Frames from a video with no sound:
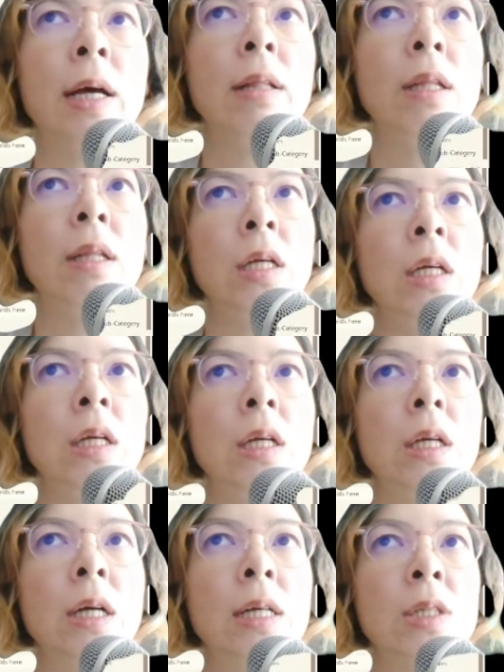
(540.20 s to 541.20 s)
the
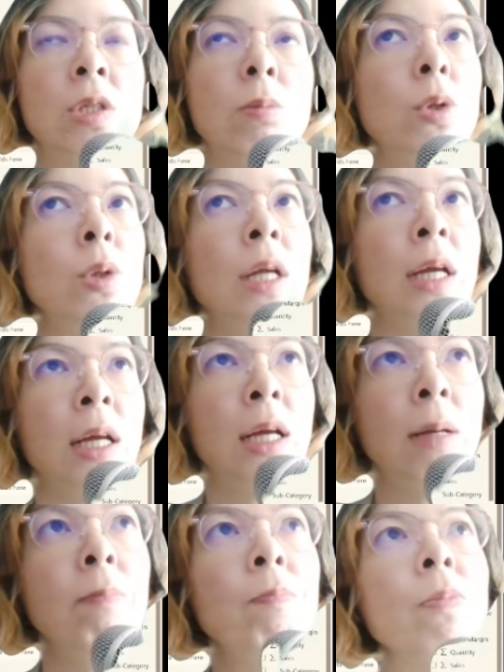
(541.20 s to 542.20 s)
customer
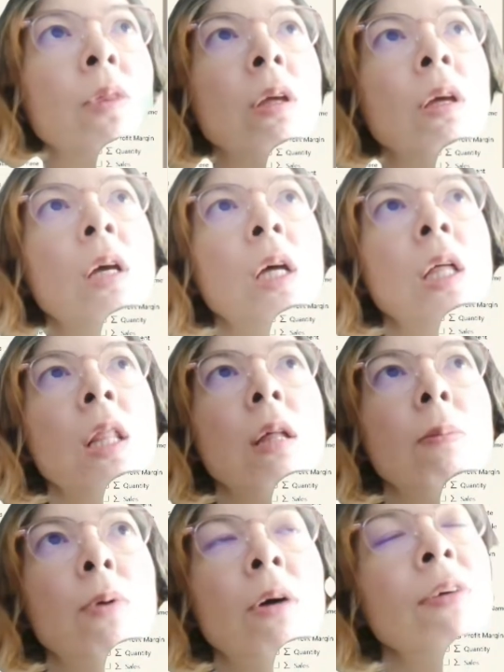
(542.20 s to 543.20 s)
name,
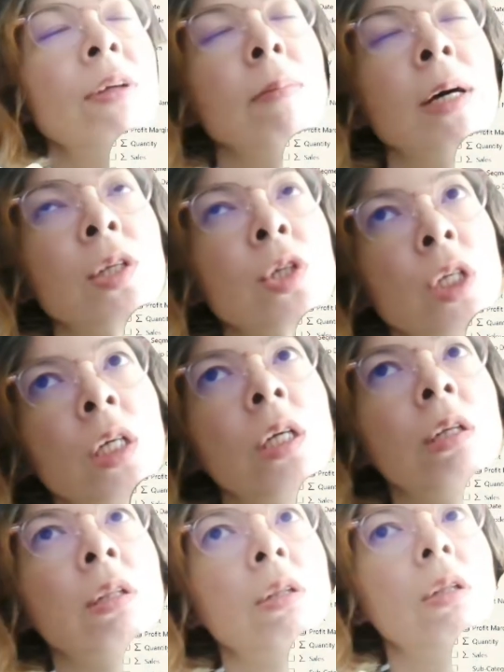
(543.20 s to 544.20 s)
the profit
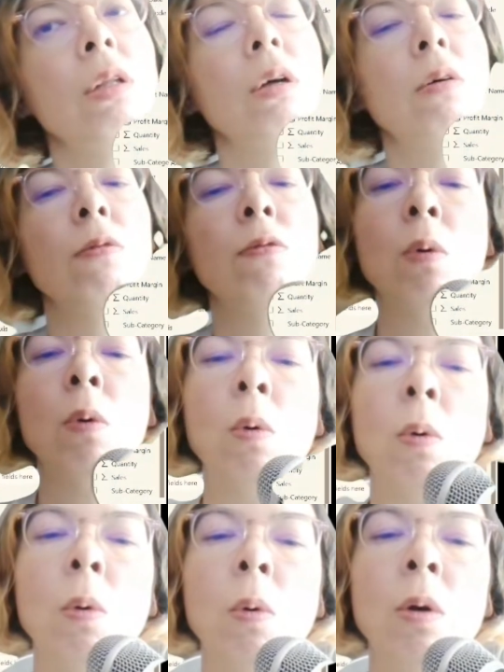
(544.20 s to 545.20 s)
margin
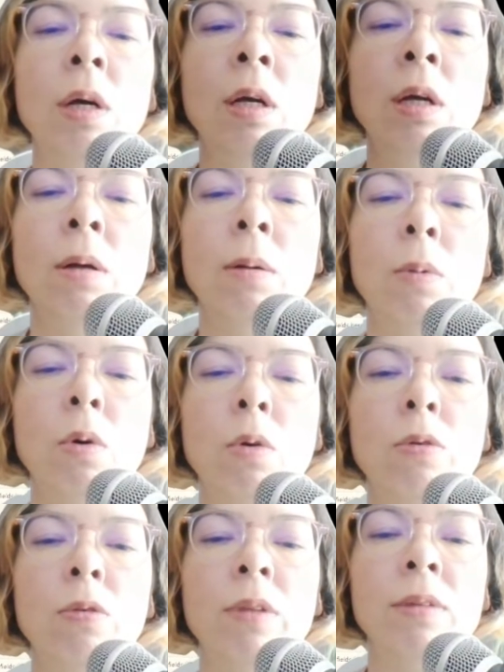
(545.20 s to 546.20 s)
for
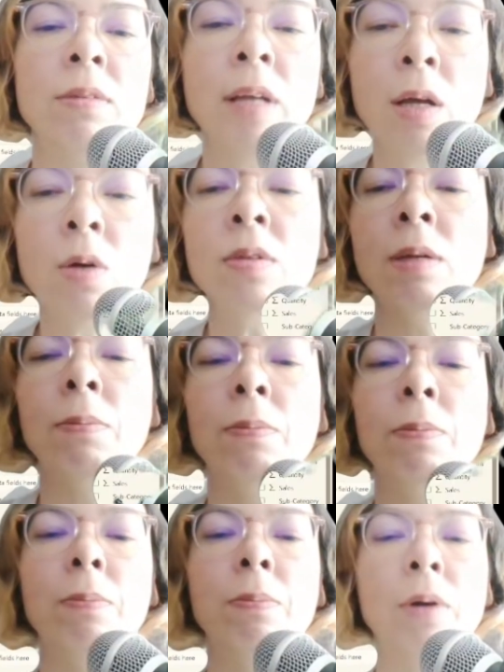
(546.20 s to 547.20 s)
both the sales and
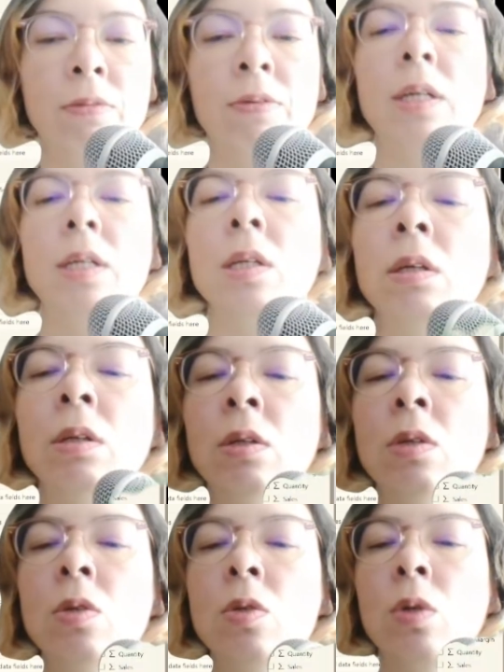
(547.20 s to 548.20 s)
profit.
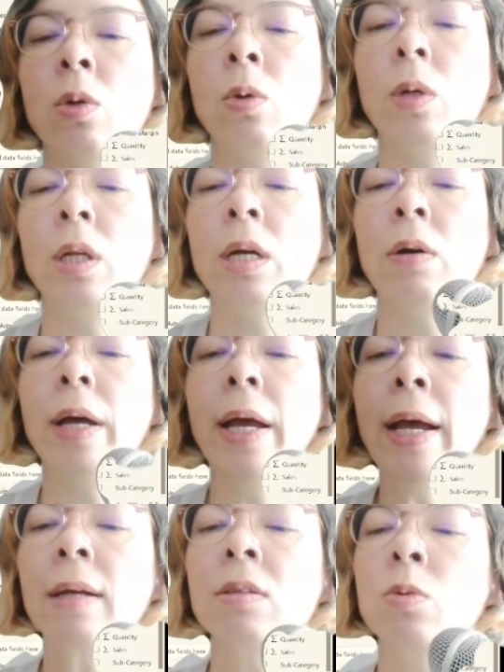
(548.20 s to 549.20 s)
So in our
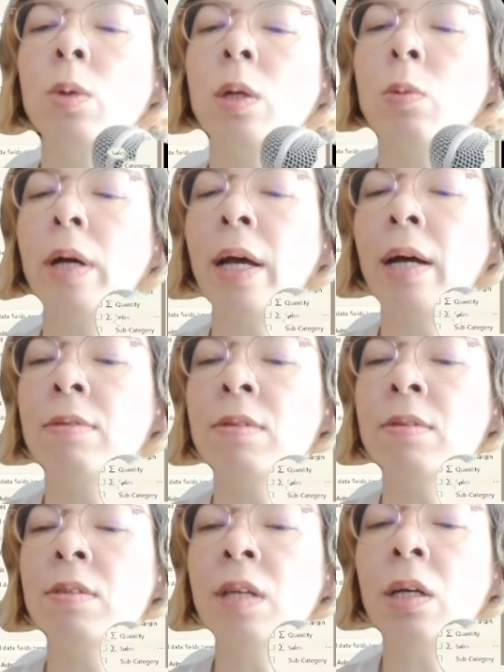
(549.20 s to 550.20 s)
X, we will have
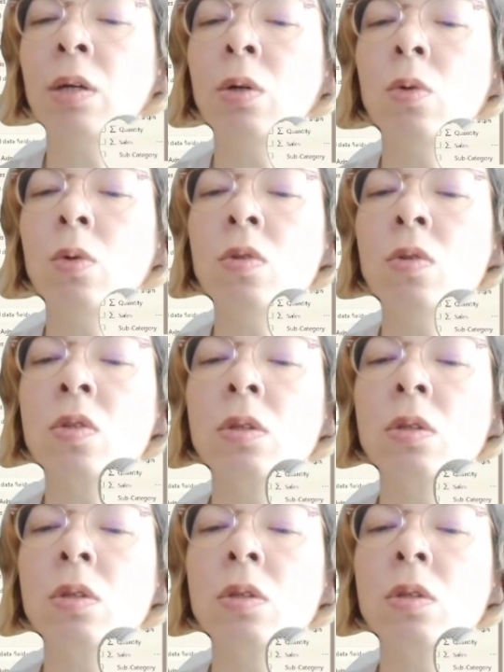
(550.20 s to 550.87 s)
sales.